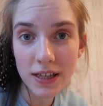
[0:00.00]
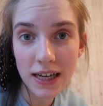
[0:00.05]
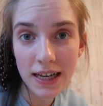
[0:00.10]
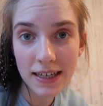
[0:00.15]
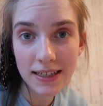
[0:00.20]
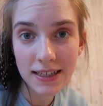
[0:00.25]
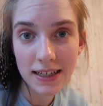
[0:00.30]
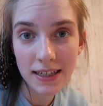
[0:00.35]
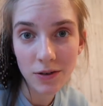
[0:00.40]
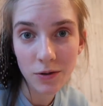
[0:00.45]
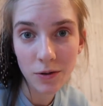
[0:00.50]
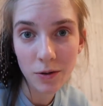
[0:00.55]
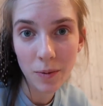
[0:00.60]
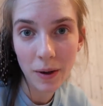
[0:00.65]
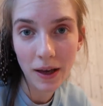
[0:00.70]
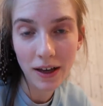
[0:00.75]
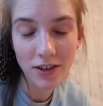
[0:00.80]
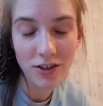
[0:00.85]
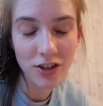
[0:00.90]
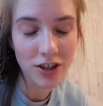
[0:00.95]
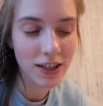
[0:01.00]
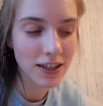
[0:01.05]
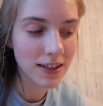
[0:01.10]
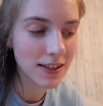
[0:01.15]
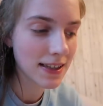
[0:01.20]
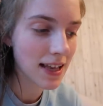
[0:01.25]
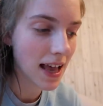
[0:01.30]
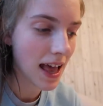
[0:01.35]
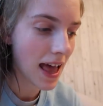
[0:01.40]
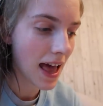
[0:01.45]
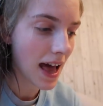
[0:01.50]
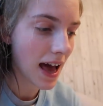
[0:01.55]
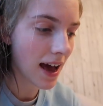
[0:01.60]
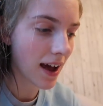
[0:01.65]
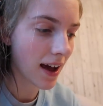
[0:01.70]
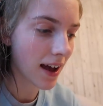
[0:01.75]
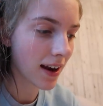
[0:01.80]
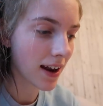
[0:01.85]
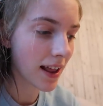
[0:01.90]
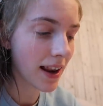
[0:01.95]
Just edited all the pictures.
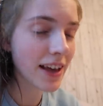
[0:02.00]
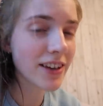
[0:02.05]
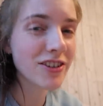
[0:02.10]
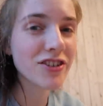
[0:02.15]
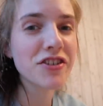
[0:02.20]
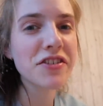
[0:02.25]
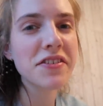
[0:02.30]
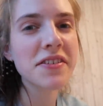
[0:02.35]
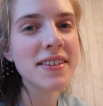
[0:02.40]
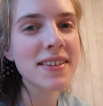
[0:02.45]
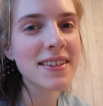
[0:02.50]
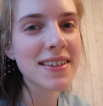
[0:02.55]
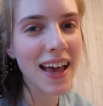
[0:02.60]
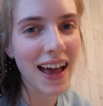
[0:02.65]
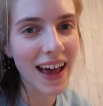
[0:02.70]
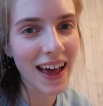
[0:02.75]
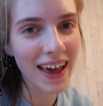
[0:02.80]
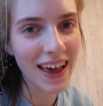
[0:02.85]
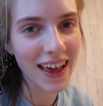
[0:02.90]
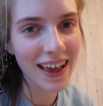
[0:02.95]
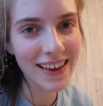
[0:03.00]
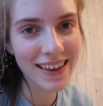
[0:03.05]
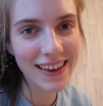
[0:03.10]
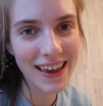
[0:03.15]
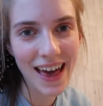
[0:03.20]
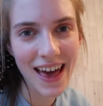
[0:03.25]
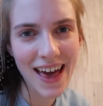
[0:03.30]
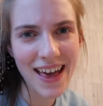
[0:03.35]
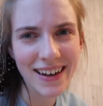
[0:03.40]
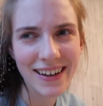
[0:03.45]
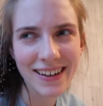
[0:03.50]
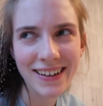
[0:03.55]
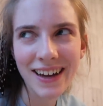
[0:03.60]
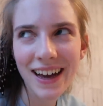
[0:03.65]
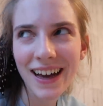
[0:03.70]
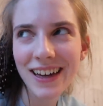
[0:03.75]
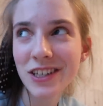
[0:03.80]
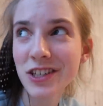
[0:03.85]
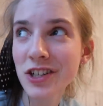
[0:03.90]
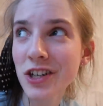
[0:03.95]
And let's just say, again,
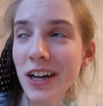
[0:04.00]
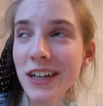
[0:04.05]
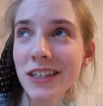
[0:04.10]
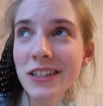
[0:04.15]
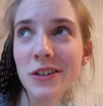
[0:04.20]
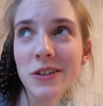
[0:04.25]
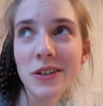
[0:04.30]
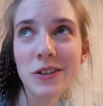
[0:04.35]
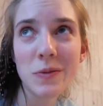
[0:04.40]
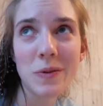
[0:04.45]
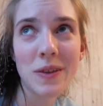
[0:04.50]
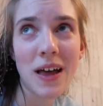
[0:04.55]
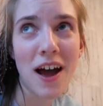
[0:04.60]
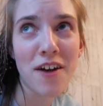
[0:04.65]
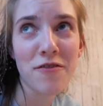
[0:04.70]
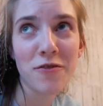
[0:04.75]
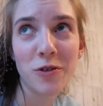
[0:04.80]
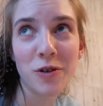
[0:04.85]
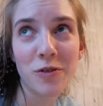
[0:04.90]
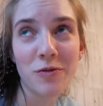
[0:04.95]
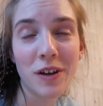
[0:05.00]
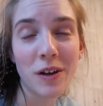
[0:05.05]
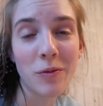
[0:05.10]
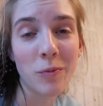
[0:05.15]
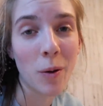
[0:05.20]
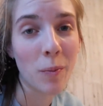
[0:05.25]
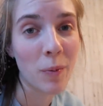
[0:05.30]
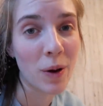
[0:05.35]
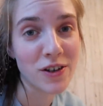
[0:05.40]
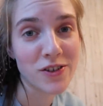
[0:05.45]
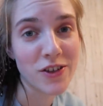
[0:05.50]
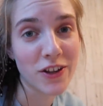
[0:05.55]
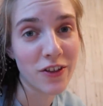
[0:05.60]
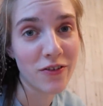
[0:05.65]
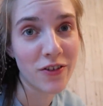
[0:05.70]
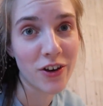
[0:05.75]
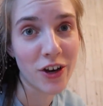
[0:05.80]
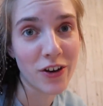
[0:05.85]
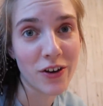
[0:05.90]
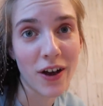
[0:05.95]
I tried to do this with the Avril Lavigne one, but I took
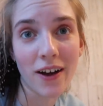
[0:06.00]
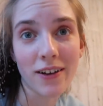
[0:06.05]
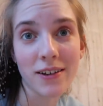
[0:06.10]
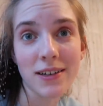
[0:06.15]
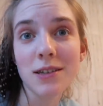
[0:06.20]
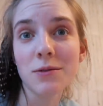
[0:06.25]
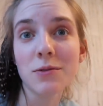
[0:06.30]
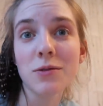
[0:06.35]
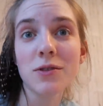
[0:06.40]
the video down because